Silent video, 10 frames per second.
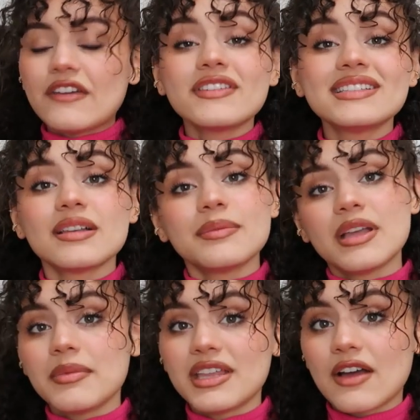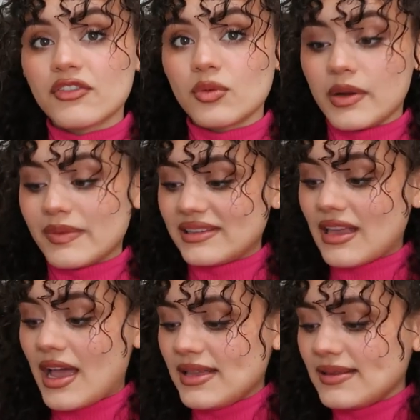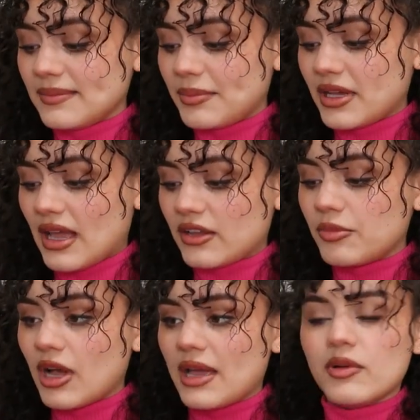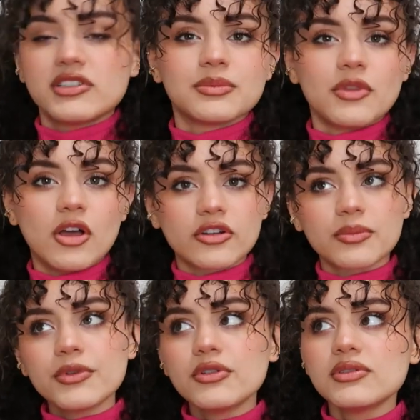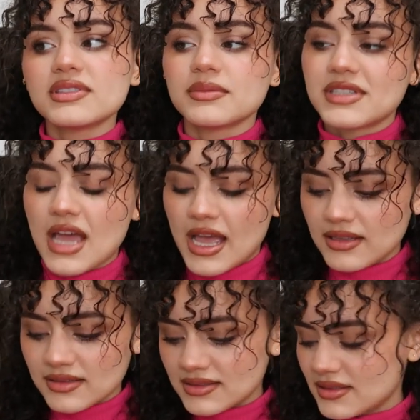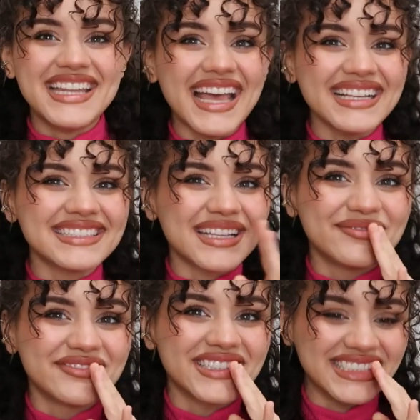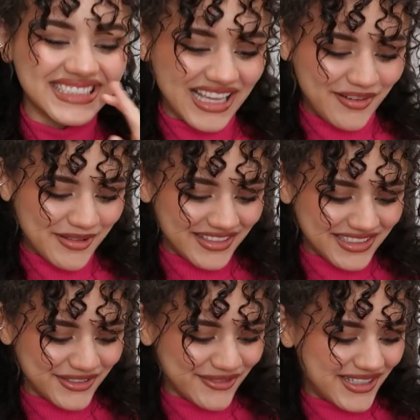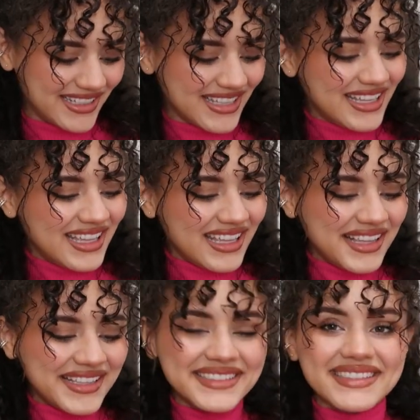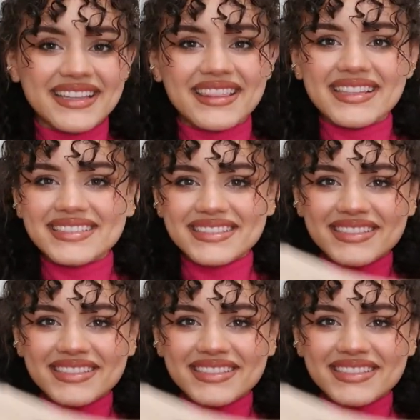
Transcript: Definitely something I'm gonna have to wear with tights, but I could probably wear some longer boots, some tights. Next, I'm really excited about this one, is this